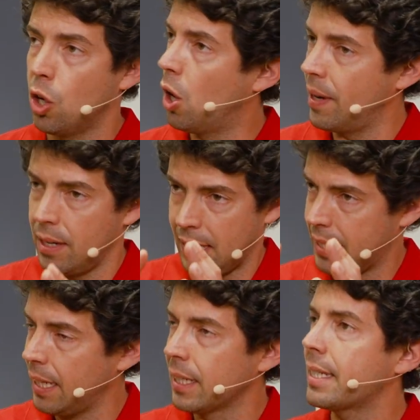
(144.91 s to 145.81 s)
going,
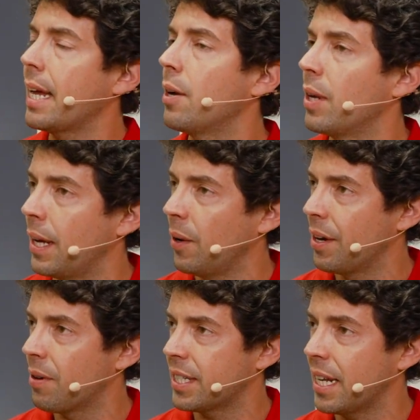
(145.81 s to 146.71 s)
still staying in
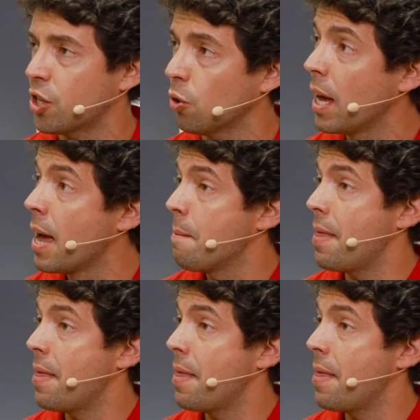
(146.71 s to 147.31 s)
the residential,